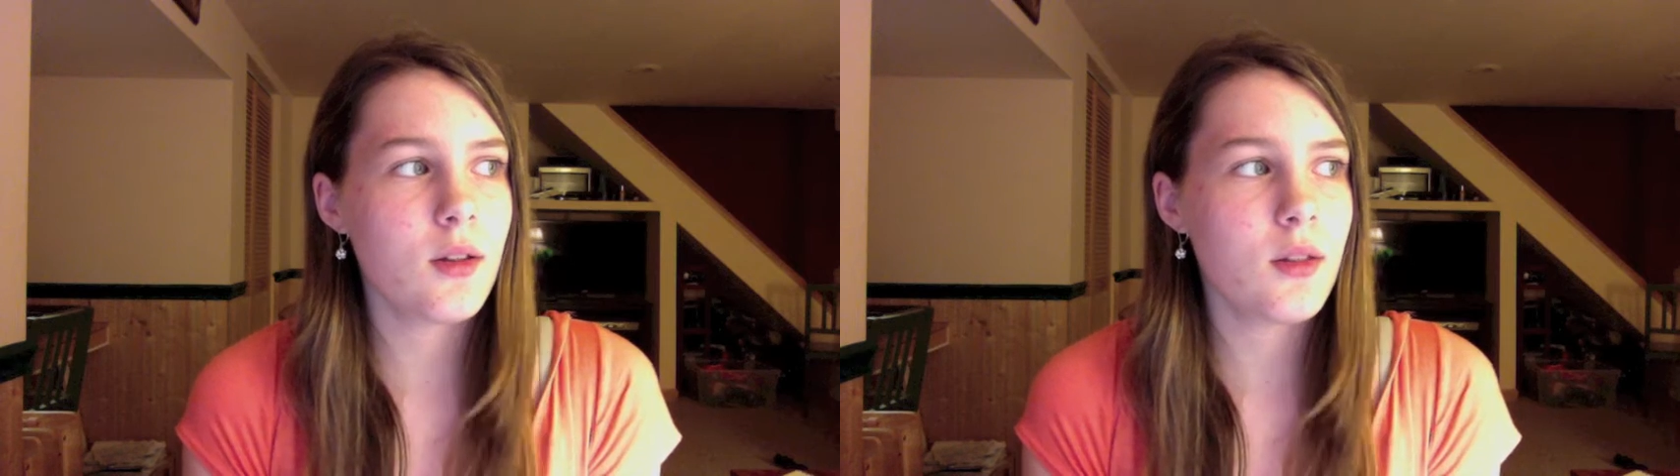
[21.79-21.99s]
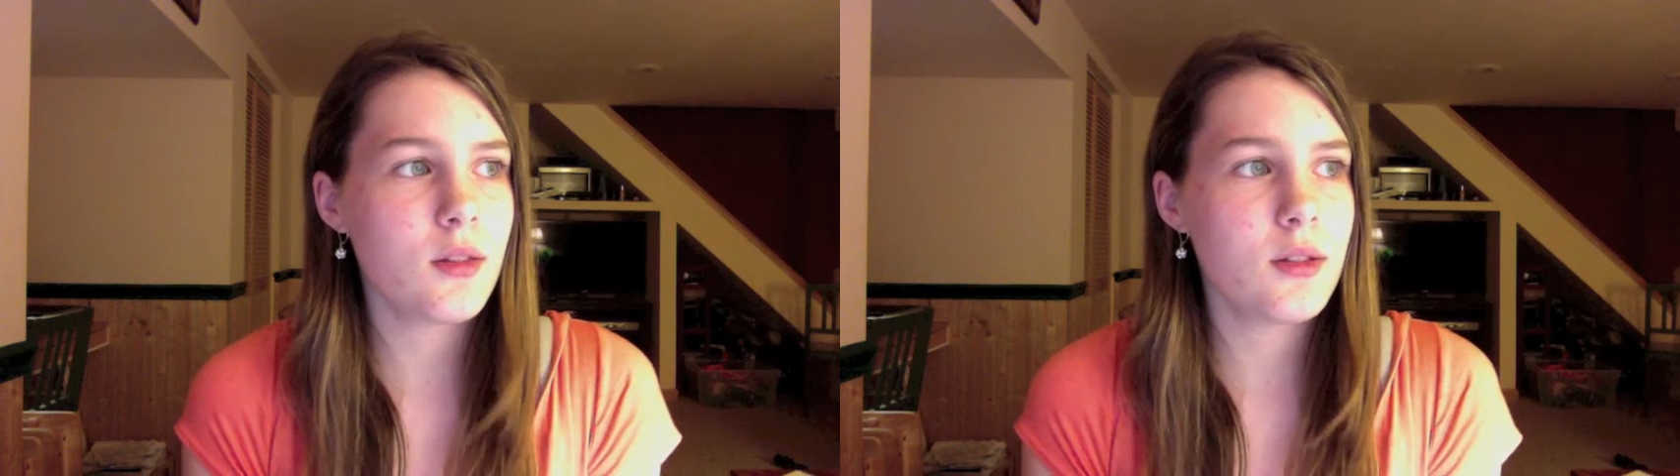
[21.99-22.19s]

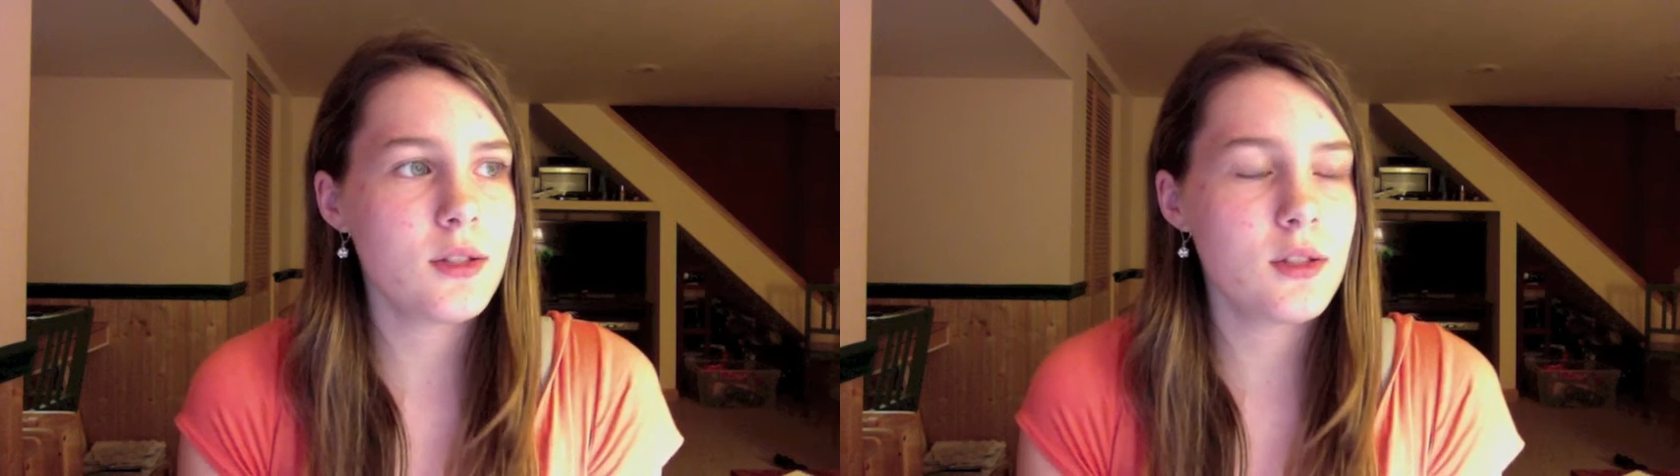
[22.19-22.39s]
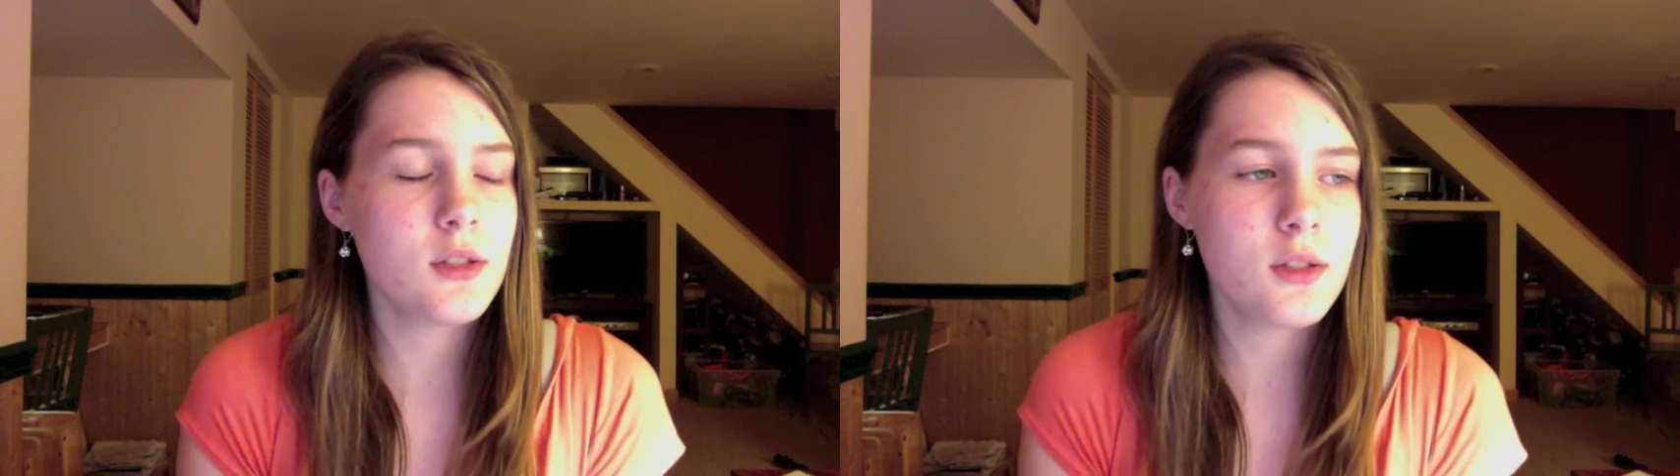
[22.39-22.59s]
this
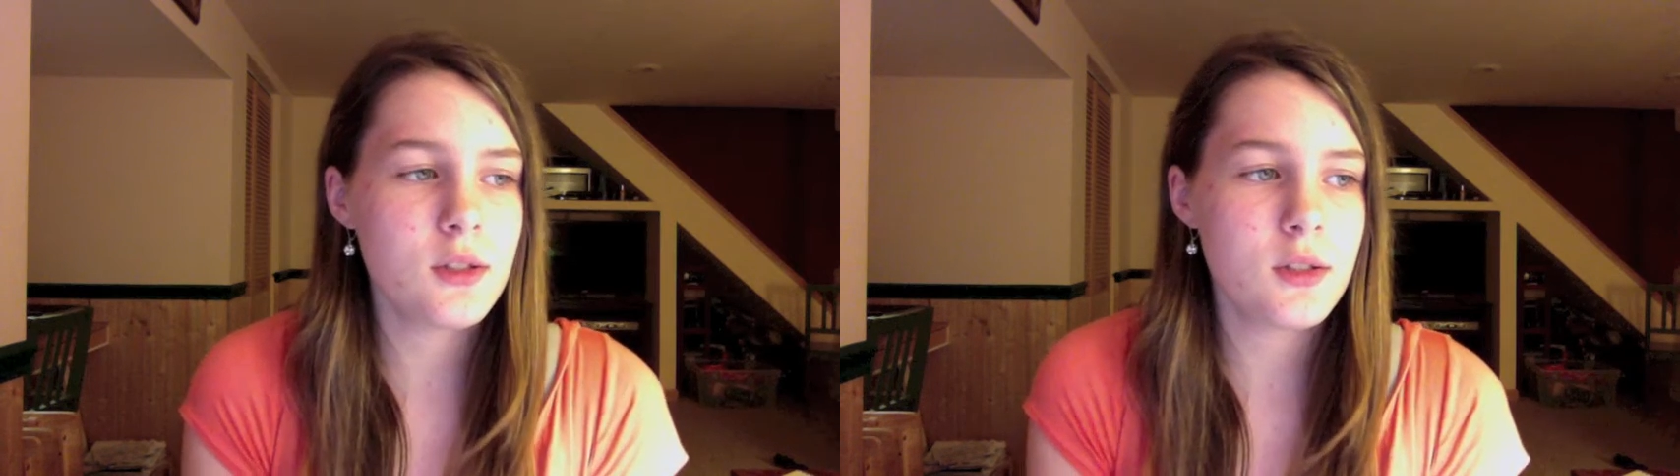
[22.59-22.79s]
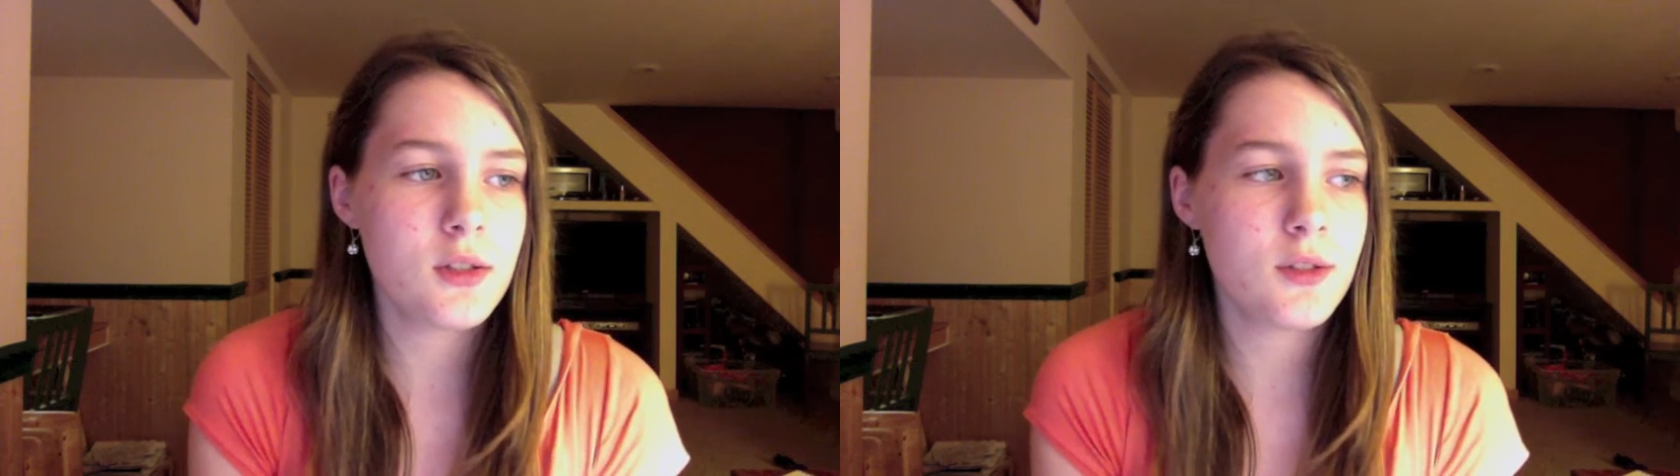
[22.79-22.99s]

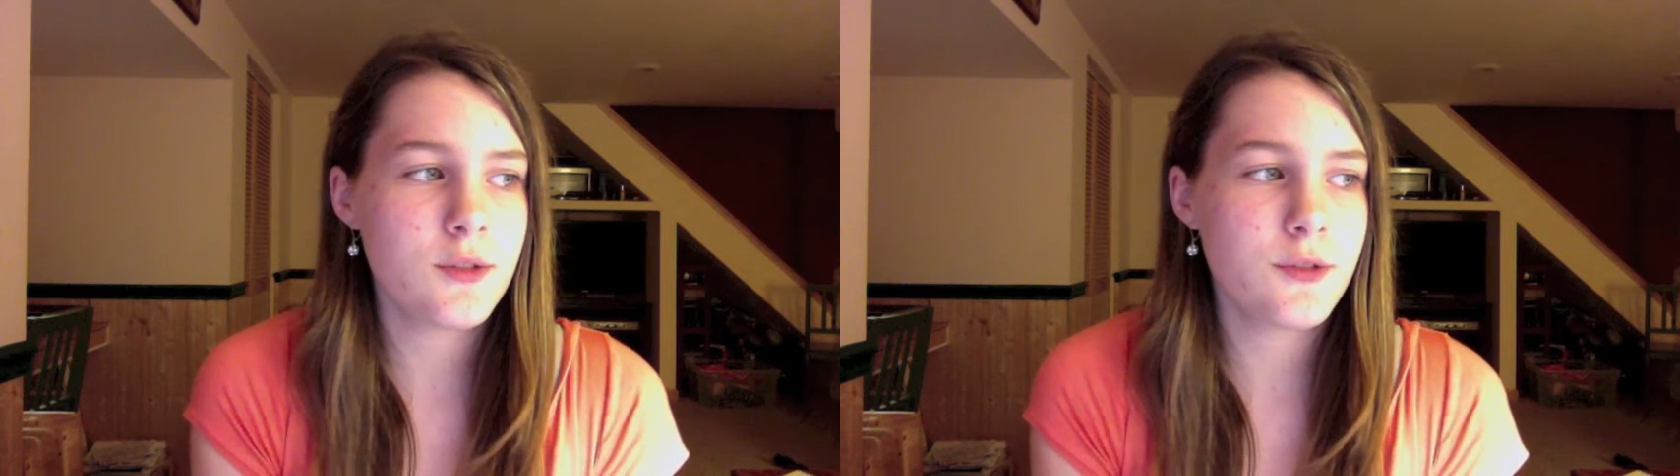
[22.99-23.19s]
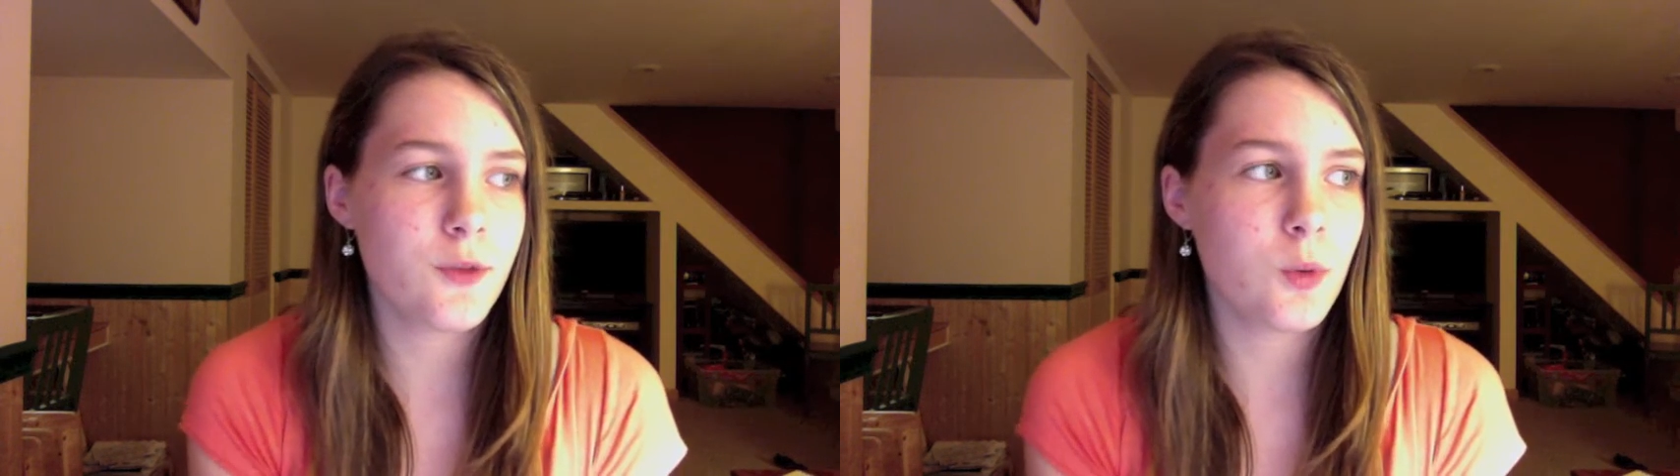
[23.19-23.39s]
is
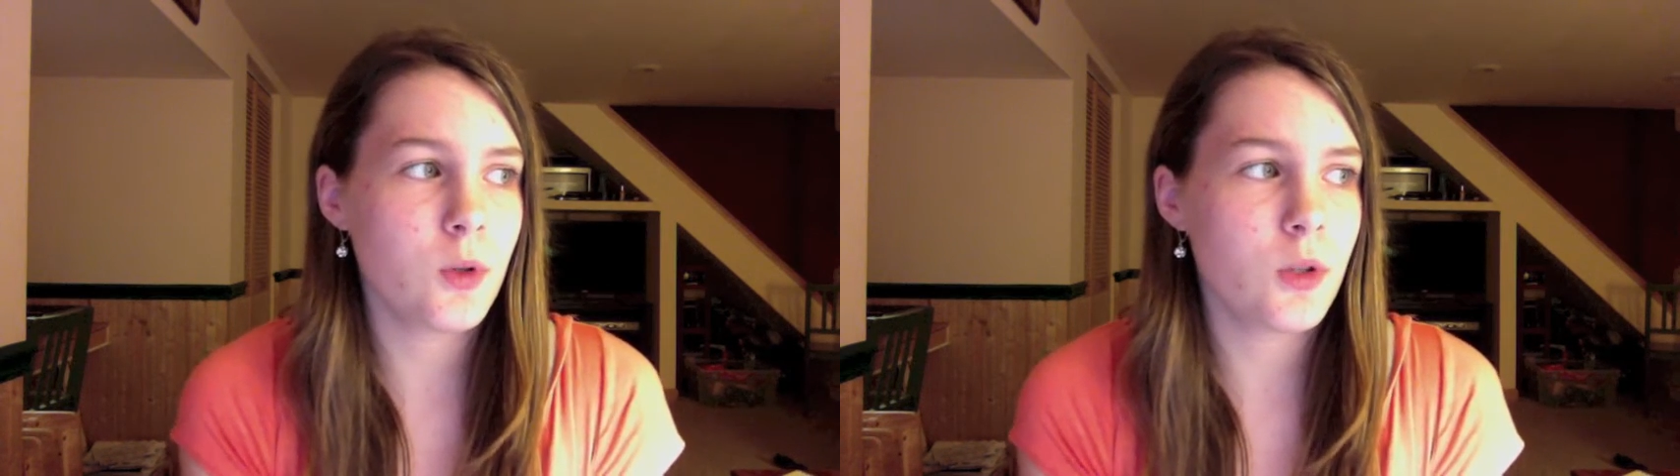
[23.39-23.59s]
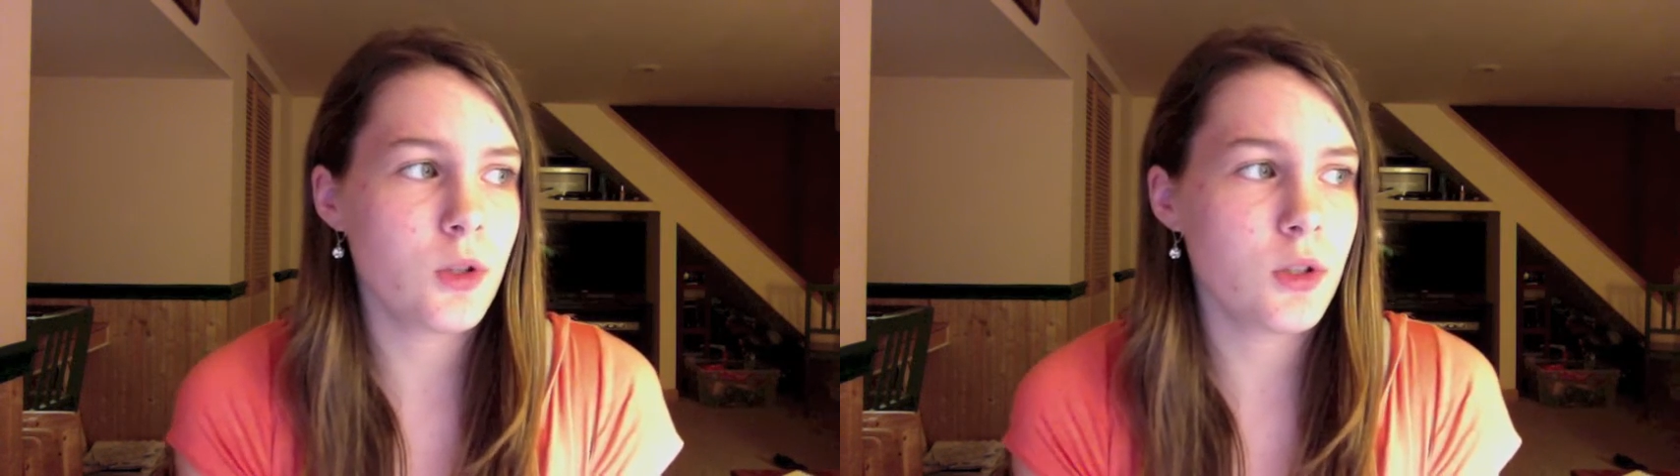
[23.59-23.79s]
for